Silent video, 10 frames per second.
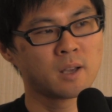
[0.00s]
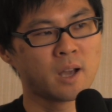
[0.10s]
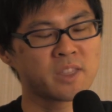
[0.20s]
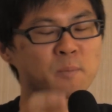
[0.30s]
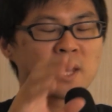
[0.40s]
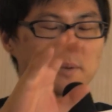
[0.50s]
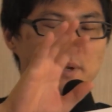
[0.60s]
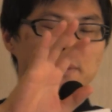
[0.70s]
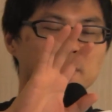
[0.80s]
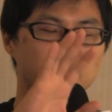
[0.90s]
I think
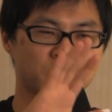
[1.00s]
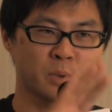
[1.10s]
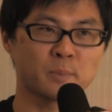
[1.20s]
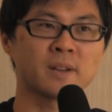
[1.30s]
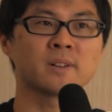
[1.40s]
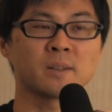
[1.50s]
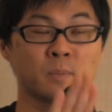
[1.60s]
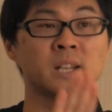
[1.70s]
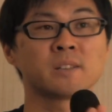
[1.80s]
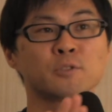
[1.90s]
different people have like
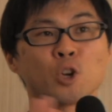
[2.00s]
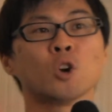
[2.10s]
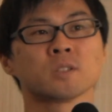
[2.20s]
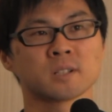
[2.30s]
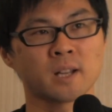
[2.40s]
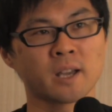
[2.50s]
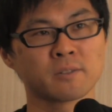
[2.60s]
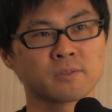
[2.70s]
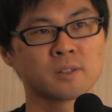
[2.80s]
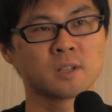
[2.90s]
many different goals in
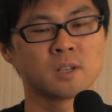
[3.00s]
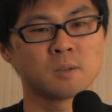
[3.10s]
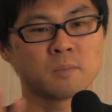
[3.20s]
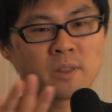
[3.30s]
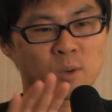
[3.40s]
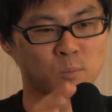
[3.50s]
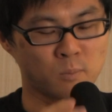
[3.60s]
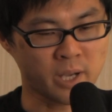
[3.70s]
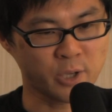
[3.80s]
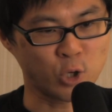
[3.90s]
life. But I think
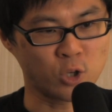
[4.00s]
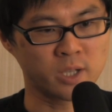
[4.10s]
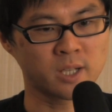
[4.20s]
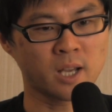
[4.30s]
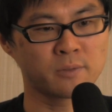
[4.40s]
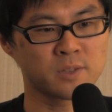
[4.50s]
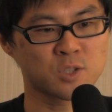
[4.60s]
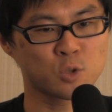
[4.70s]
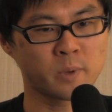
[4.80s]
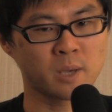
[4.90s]
my goal in life
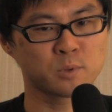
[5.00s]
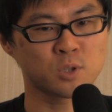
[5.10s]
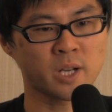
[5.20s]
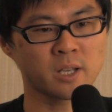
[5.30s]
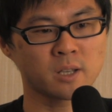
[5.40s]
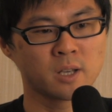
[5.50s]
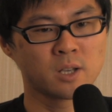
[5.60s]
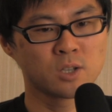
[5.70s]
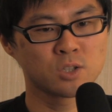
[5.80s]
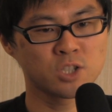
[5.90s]
is to be able to like
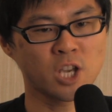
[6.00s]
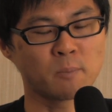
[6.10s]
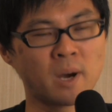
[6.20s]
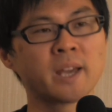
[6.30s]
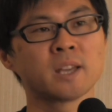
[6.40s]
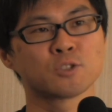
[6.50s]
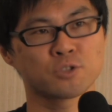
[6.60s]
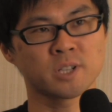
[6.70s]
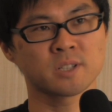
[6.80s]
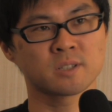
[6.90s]
share my
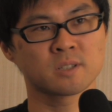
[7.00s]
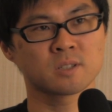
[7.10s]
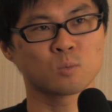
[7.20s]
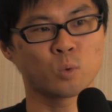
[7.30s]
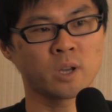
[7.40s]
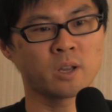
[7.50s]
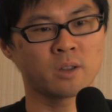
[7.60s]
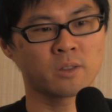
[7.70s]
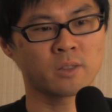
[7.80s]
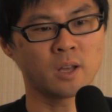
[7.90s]
interests
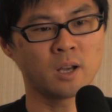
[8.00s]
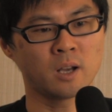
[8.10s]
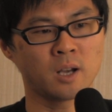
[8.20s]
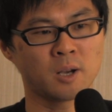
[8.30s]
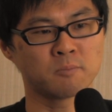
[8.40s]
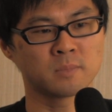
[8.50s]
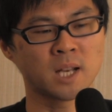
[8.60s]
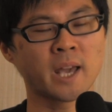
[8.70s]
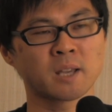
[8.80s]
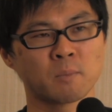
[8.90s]
with
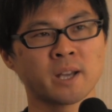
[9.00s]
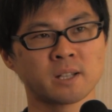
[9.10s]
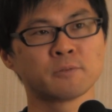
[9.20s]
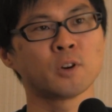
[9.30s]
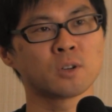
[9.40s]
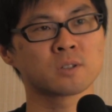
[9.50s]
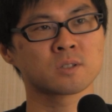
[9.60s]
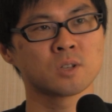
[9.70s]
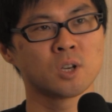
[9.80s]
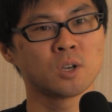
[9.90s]
like-minded
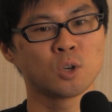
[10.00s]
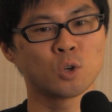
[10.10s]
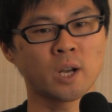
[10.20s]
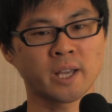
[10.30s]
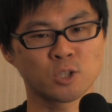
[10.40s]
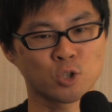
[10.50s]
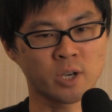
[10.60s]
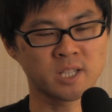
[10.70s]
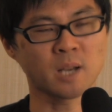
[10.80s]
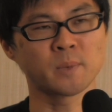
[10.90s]
folks who like
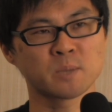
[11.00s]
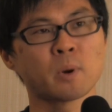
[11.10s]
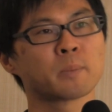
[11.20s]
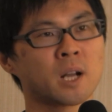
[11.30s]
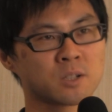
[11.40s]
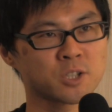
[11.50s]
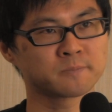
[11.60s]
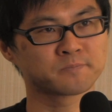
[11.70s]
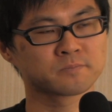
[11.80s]
enjoy Japanese pop culture.